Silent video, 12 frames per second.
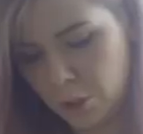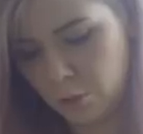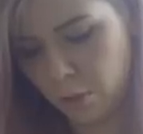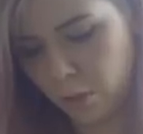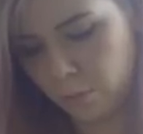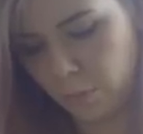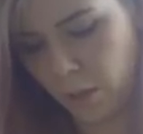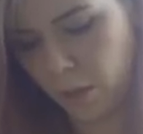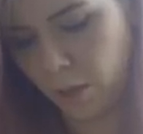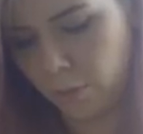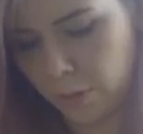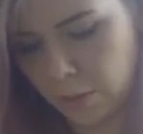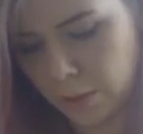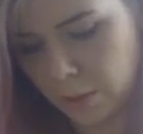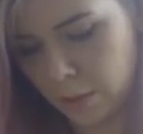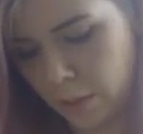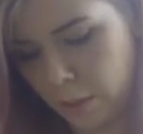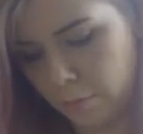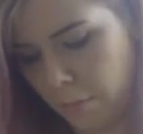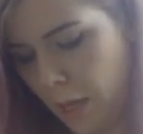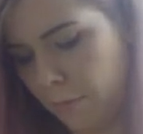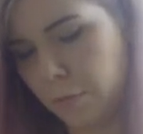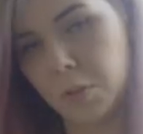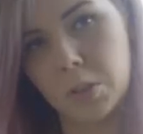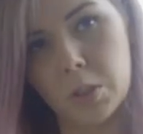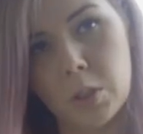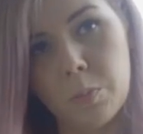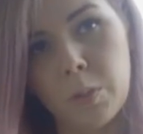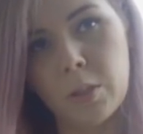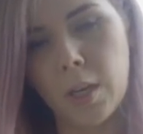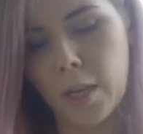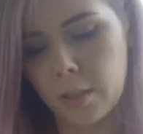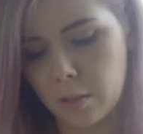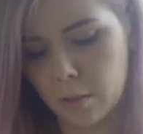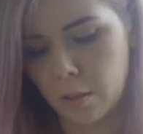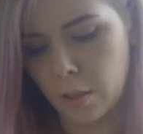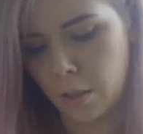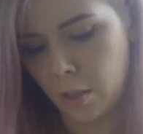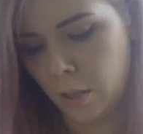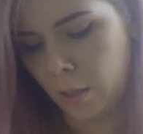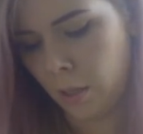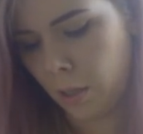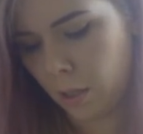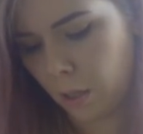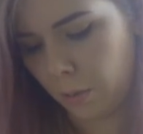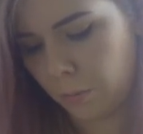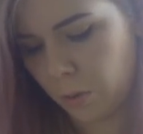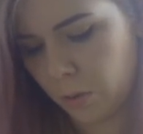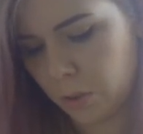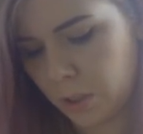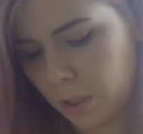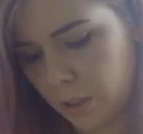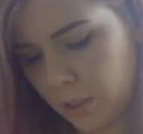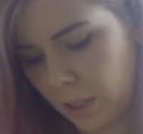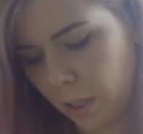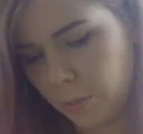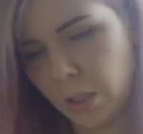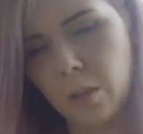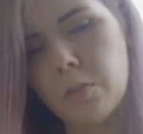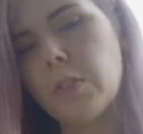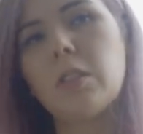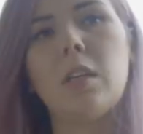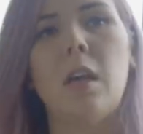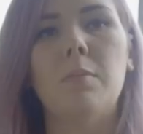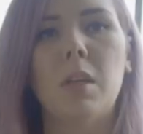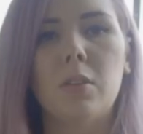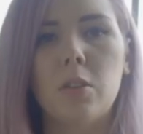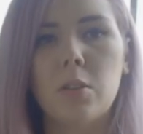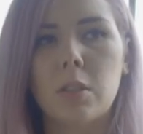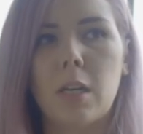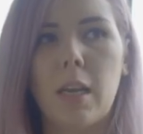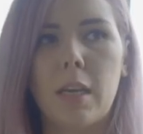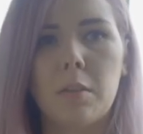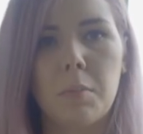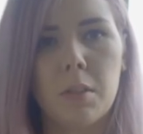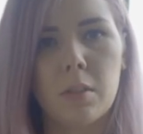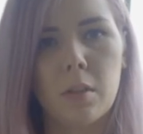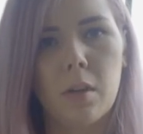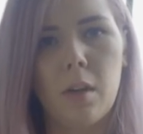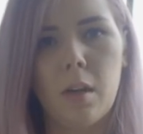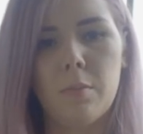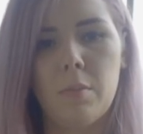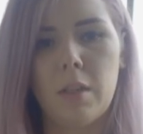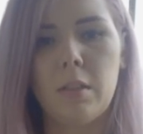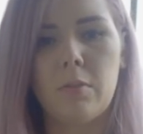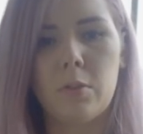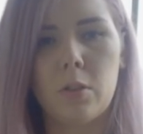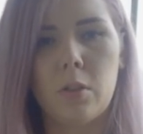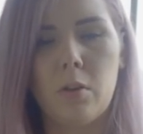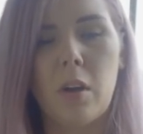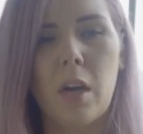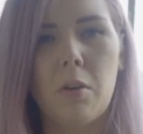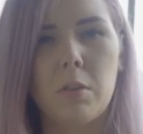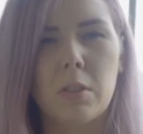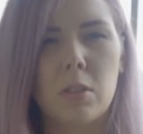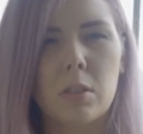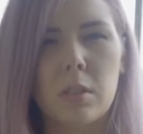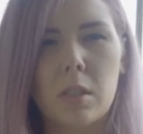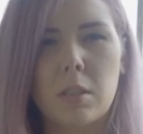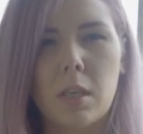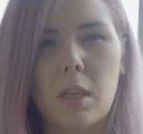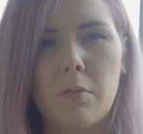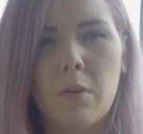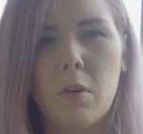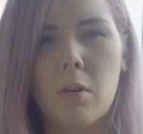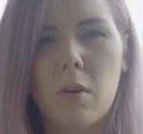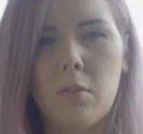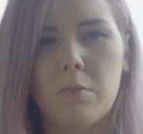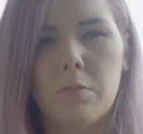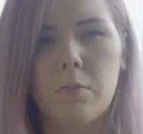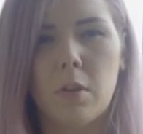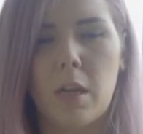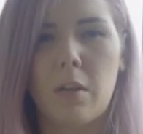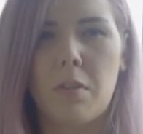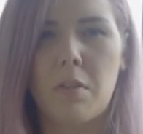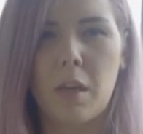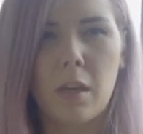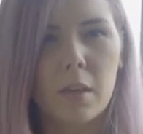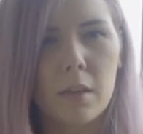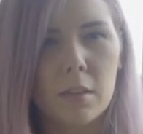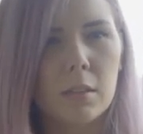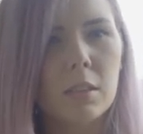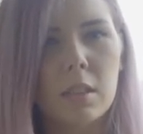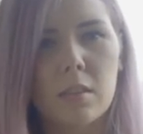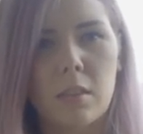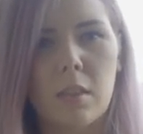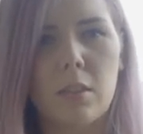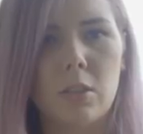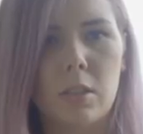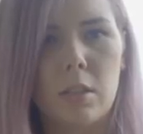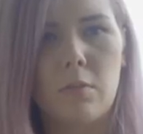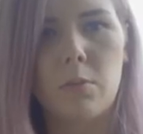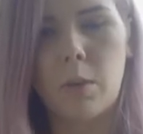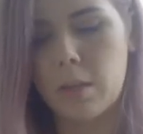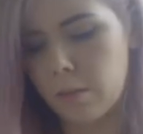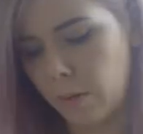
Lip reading: be shooting on my lowest F, which is 2.8. I'm going to see the setups. I'm not using a light meter. I never do. I always just like take a photo of what I think it is and then I just kind of tweak it